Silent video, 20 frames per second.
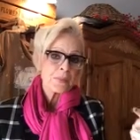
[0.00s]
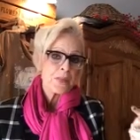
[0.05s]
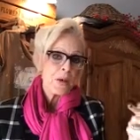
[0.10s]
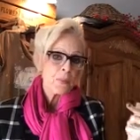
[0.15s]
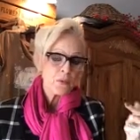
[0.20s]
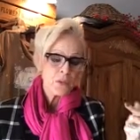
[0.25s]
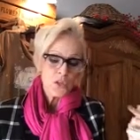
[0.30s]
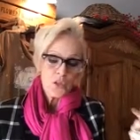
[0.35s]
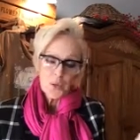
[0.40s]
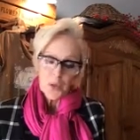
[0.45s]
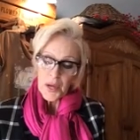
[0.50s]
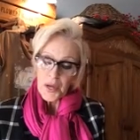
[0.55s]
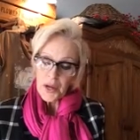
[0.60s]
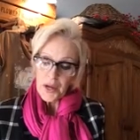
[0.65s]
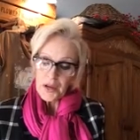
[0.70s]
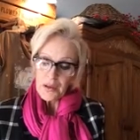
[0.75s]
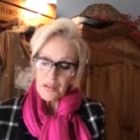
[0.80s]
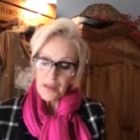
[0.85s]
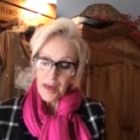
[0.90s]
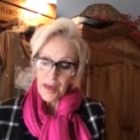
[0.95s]
Now, when you
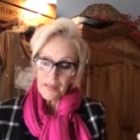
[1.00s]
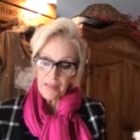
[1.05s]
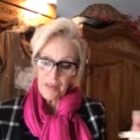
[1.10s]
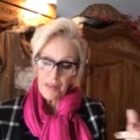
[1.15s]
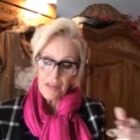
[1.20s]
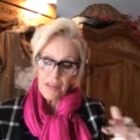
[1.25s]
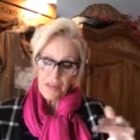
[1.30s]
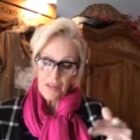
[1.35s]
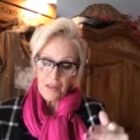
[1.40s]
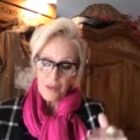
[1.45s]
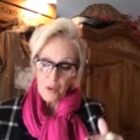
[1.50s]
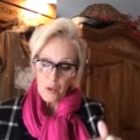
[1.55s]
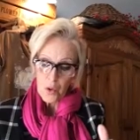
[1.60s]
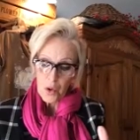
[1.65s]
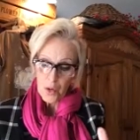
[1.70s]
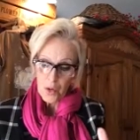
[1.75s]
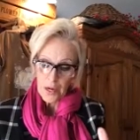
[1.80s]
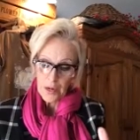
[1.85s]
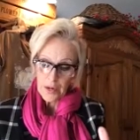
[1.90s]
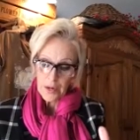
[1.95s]
hear that, the
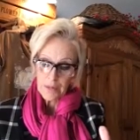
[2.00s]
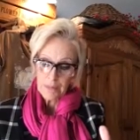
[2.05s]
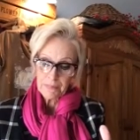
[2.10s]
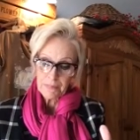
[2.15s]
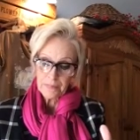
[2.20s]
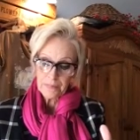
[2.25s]
thorn,